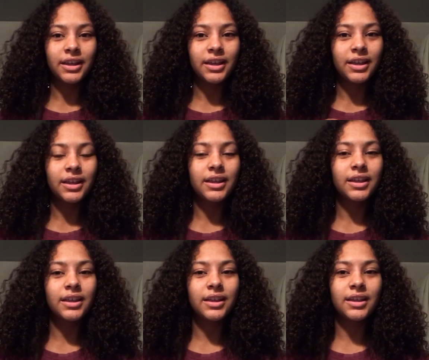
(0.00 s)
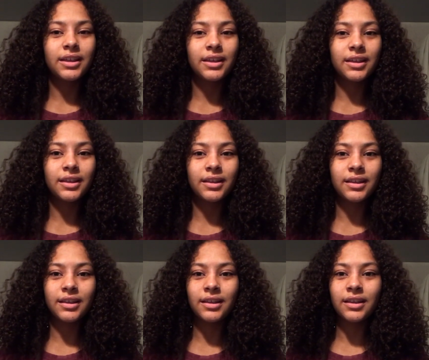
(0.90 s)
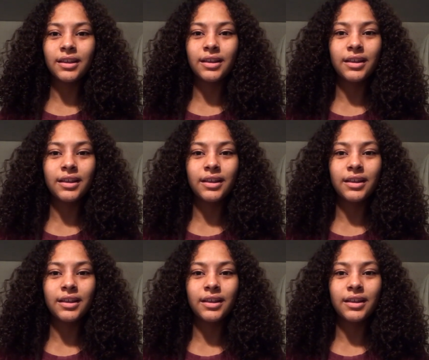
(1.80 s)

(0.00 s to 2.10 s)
(silence)